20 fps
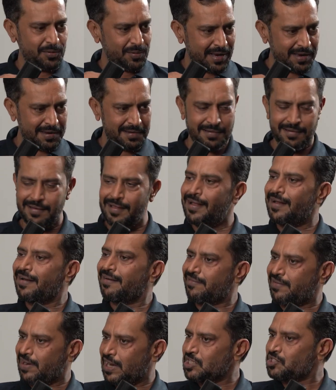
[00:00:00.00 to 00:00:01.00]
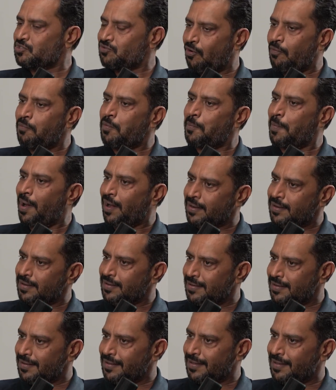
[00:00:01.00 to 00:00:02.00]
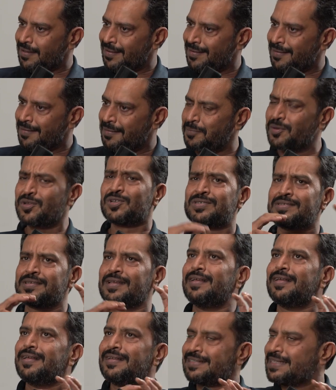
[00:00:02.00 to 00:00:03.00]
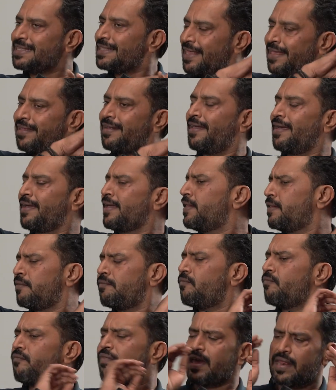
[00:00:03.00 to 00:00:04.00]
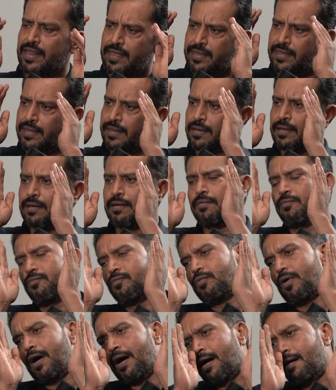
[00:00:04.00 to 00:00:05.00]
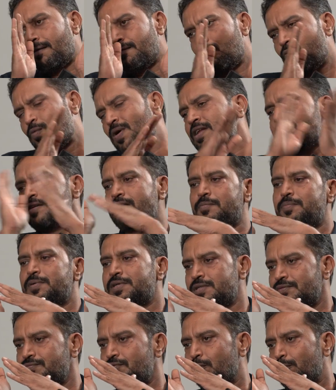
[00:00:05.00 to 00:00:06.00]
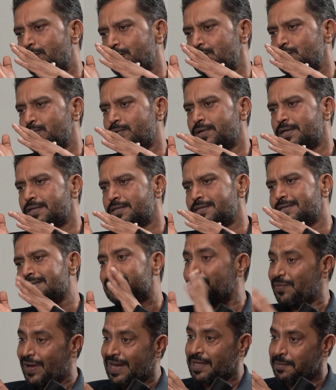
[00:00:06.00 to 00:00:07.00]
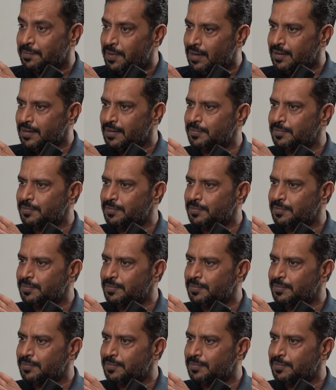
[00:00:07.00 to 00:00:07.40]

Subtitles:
you can transform a market, because see, they're again very 100% focused towards the wedding market.